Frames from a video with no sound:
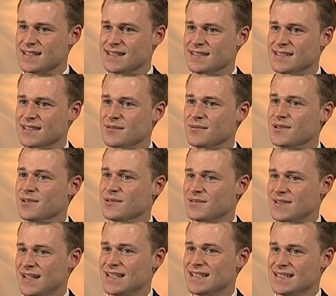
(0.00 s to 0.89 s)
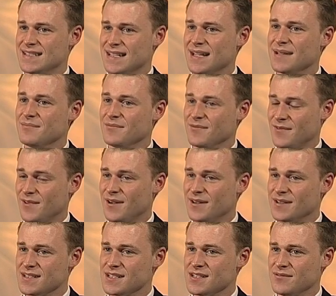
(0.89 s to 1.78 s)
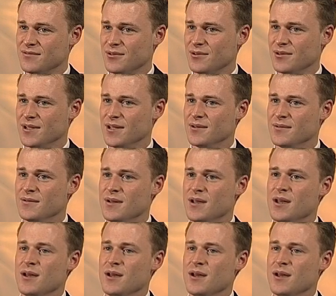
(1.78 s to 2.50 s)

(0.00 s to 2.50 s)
and deal with your day-to-day finances for you.